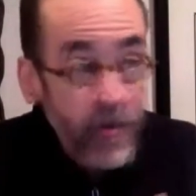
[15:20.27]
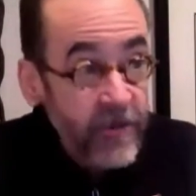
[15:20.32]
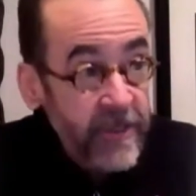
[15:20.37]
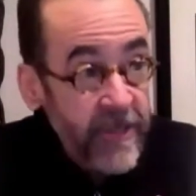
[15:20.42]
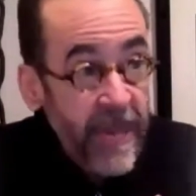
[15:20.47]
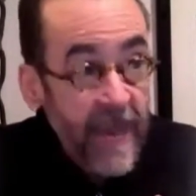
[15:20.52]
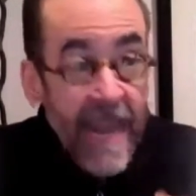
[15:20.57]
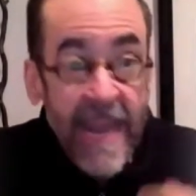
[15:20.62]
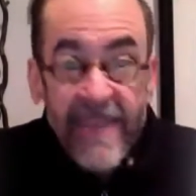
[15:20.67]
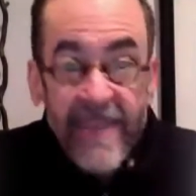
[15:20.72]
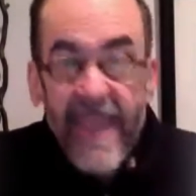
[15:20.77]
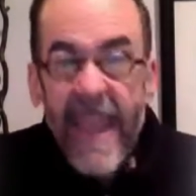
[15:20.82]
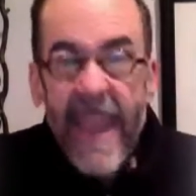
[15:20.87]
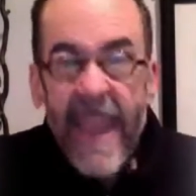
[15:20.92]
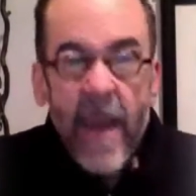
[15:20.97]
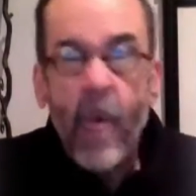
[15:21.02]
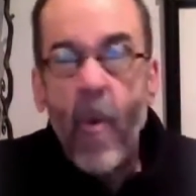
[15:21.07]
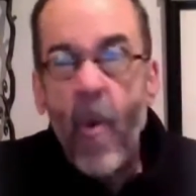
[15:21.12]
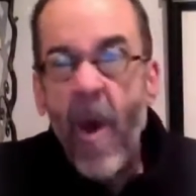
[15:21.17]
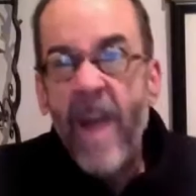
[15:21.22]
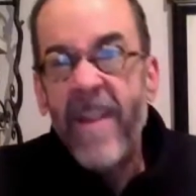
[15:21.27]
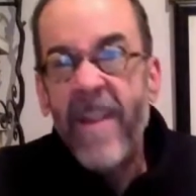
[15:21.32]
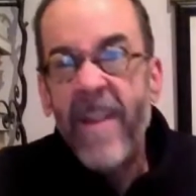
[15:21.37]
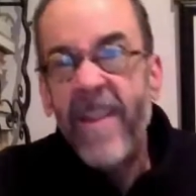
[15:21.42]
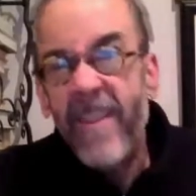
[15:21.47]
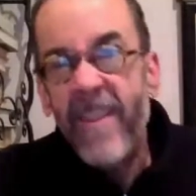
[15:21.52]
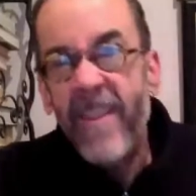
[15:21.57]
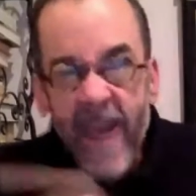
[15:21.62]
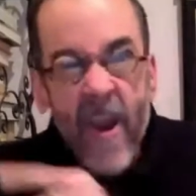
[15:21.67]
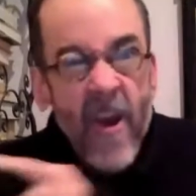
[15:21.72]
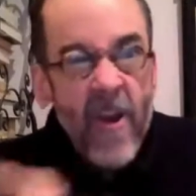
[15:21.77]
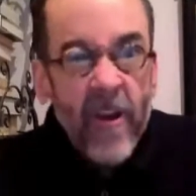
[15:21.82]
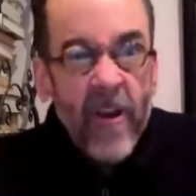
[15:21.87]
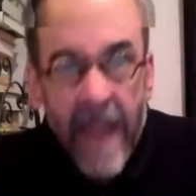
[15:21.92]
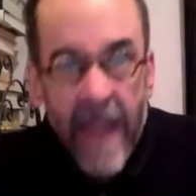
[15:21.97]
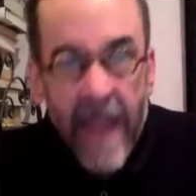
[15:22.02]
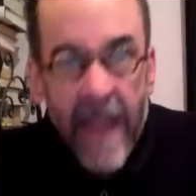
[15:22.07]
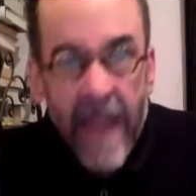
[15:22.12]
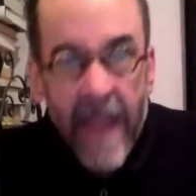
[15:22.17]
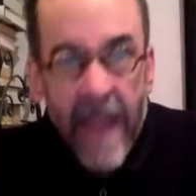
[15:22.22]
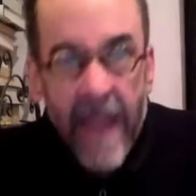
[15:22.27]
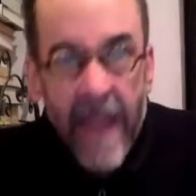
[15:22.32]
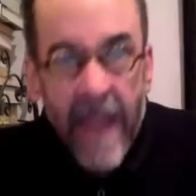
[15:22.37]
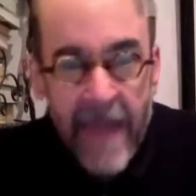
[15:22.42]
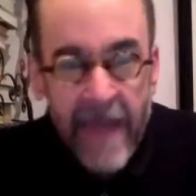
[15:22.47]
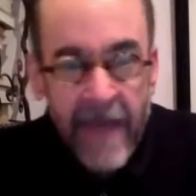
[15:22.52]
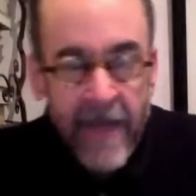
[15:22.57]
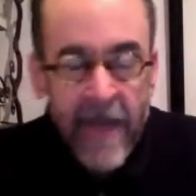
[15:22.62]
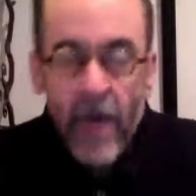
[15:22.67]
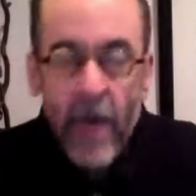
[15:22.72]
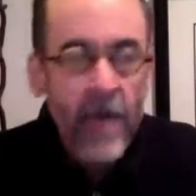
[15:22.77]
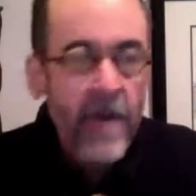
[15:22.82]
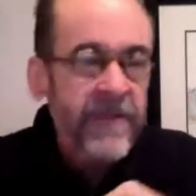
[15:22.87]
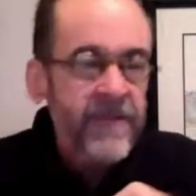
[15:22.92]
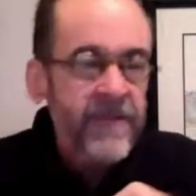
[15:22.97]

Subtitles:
say they want their land back. You know, it's